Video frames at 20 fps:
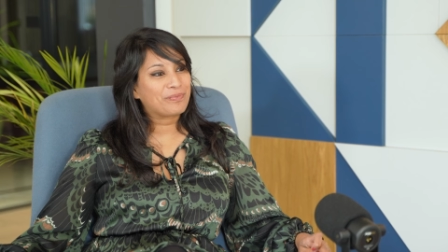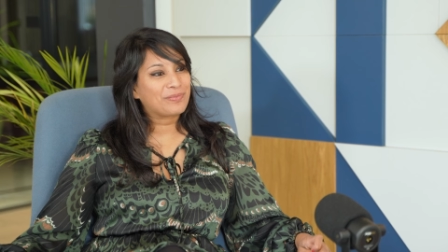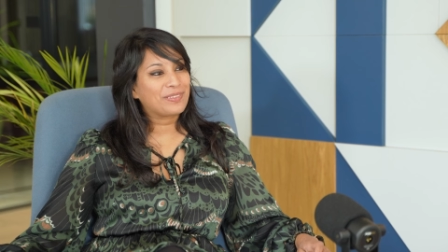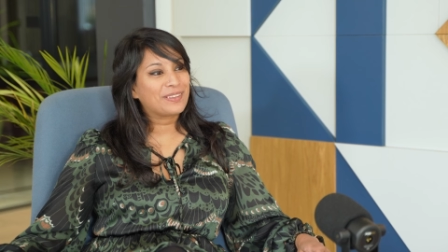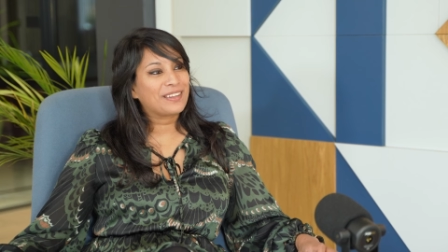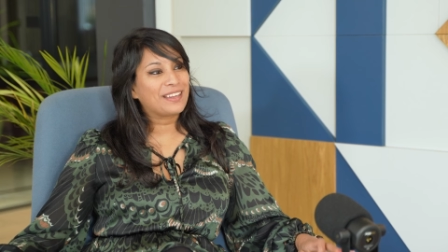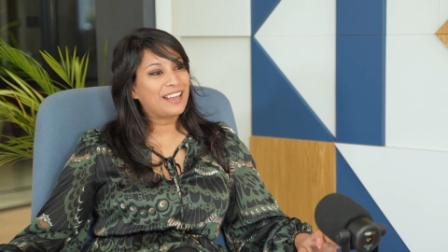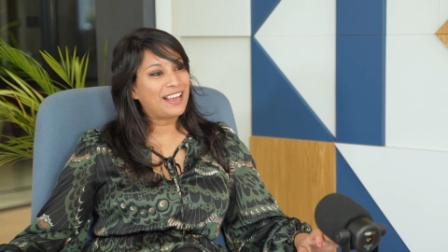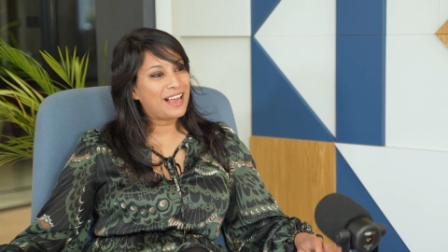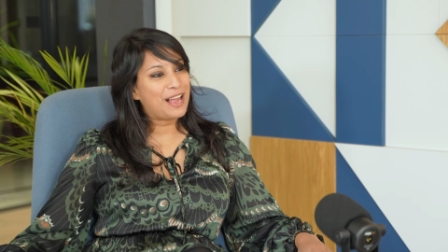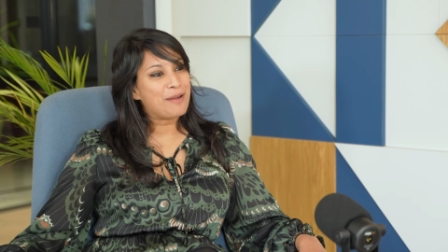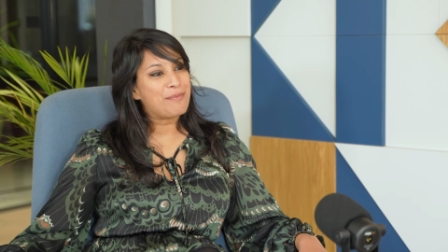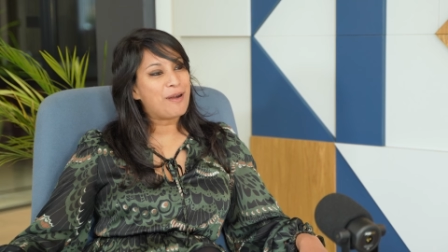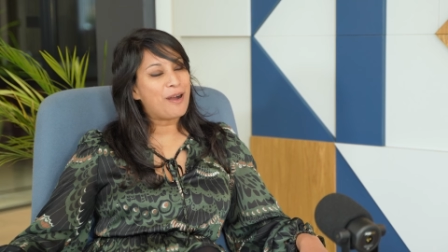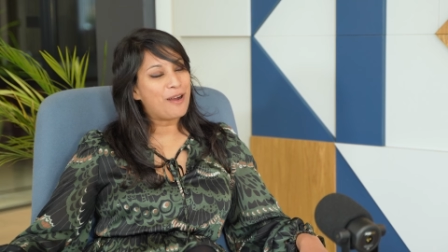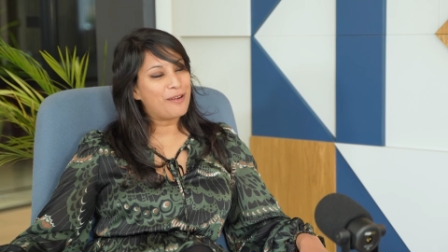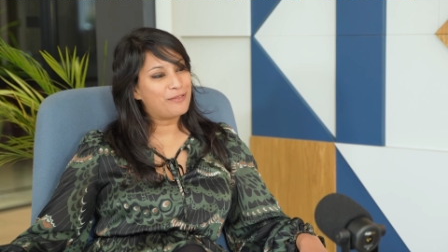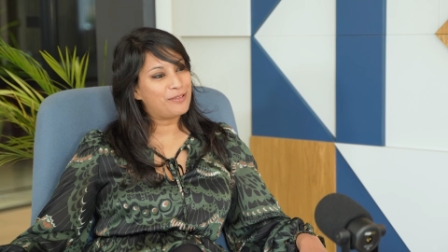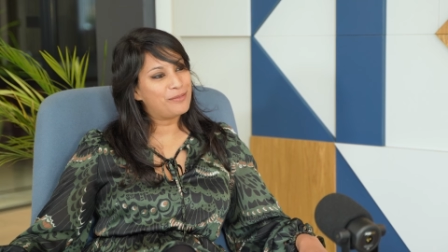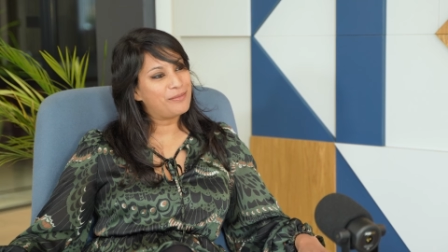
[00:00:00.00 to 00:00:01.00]
Um,
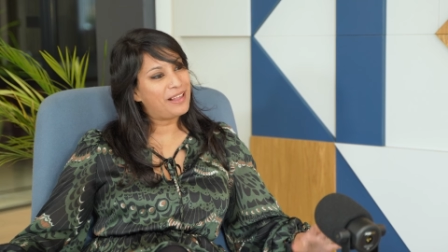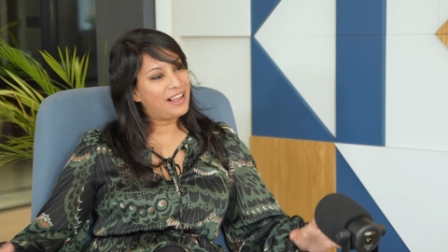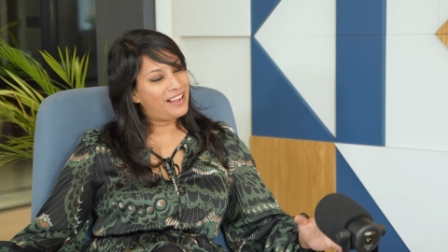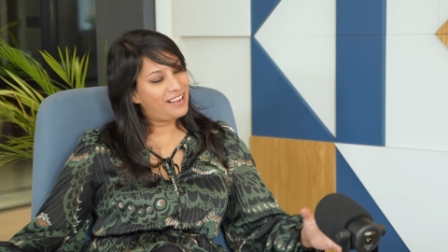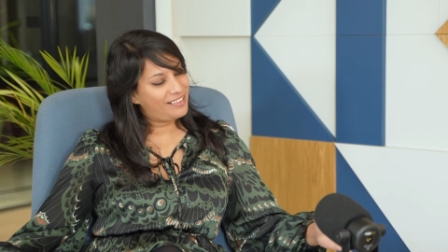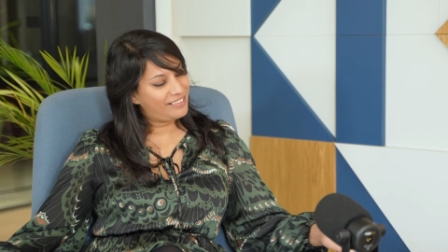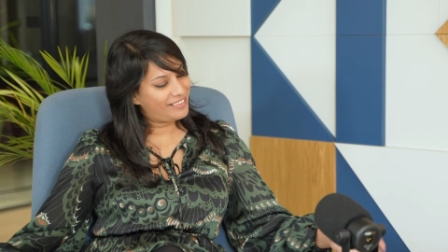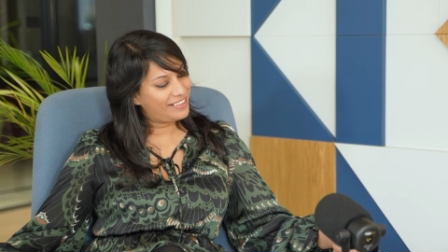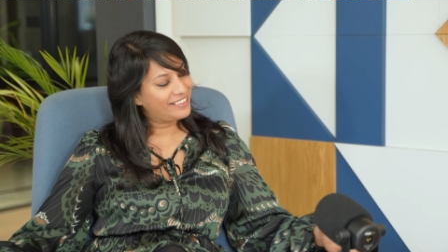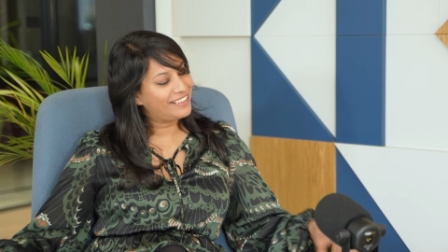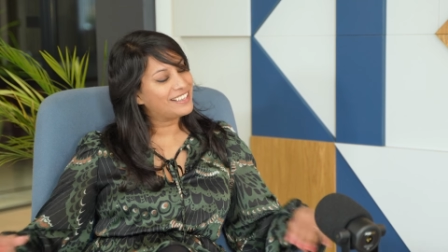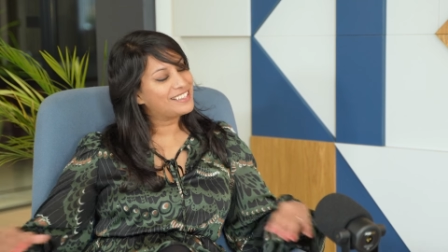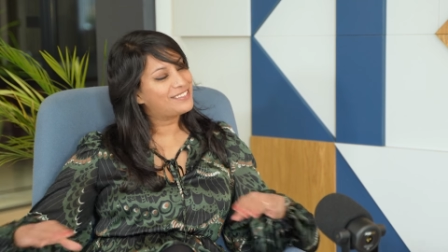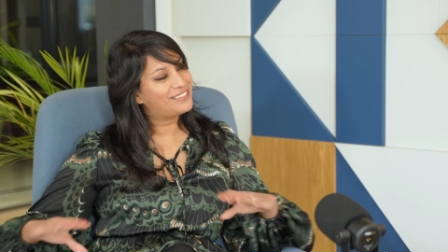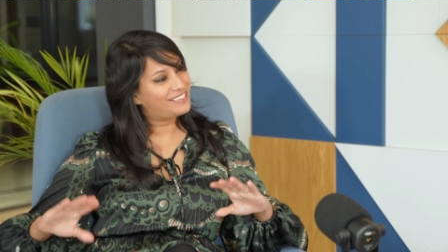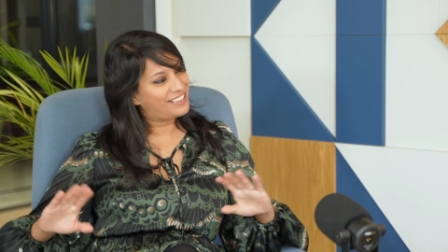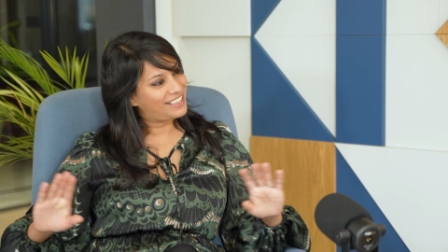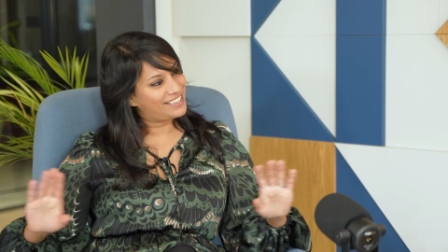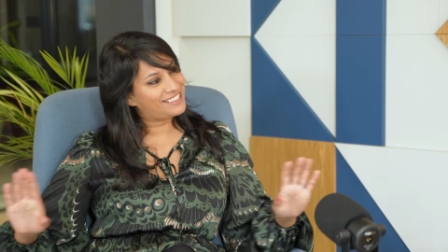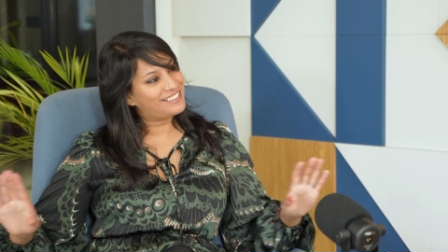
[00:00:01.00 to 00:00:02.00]
apart from that, I think
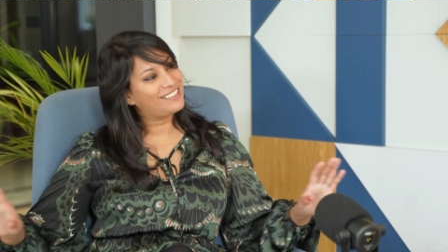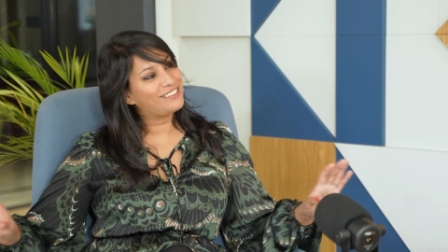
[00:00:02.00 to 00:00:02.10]
that's that's.